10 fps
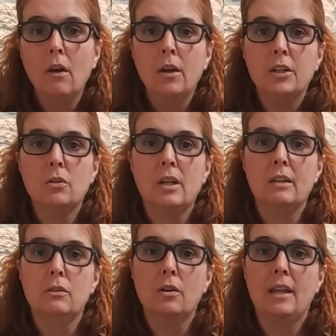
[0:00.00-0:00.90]
You can
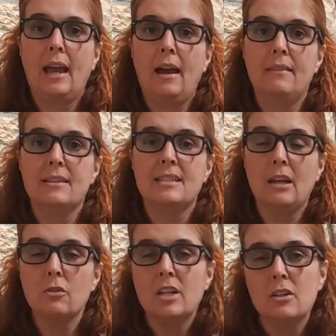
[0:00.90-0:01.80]
look at the
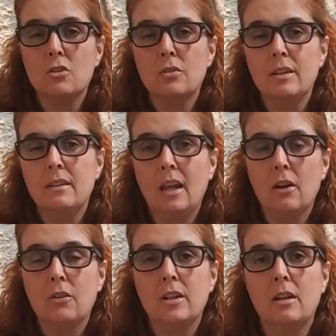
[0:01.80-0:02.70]
sales history in the
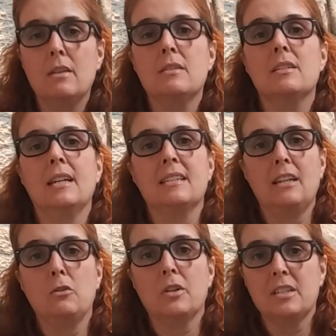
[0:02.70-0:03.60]
areas, et
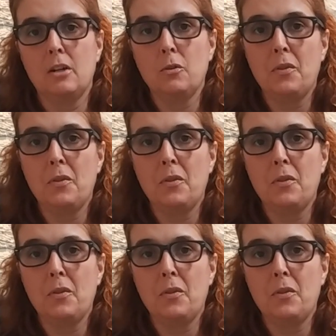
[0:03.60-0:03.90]
cetera, et cetera.